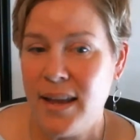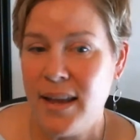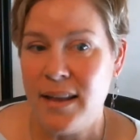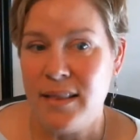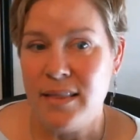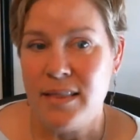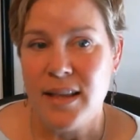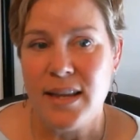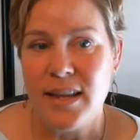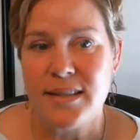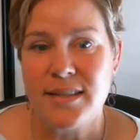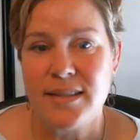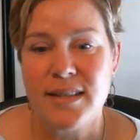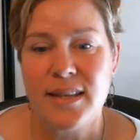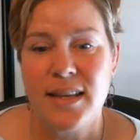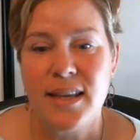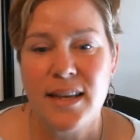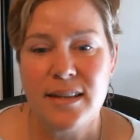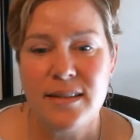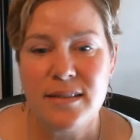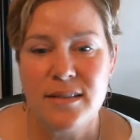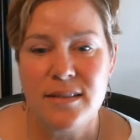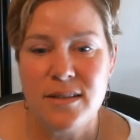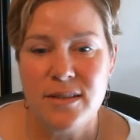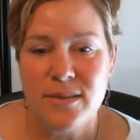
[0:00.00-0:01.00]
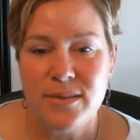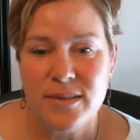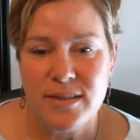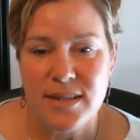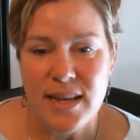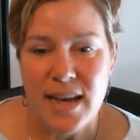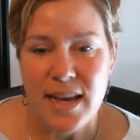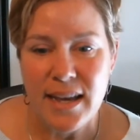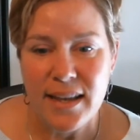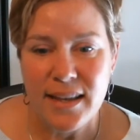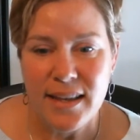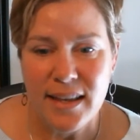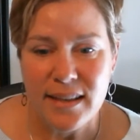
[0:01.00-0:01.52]
And thanks again to
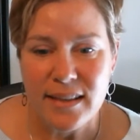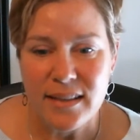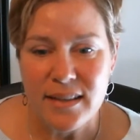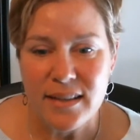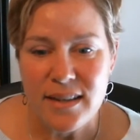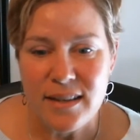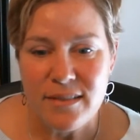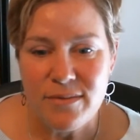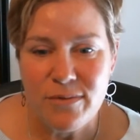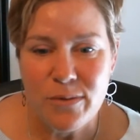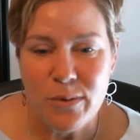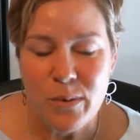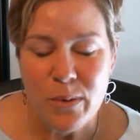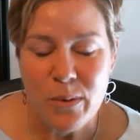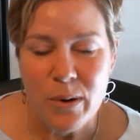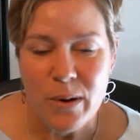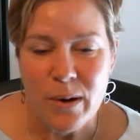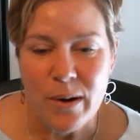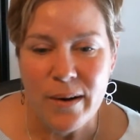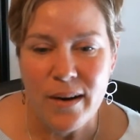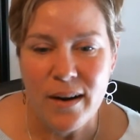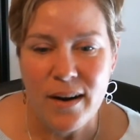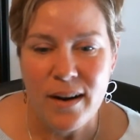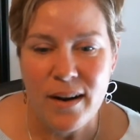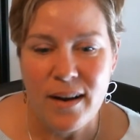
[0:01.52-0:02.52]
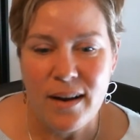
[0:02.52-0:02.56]
Zach Kelly for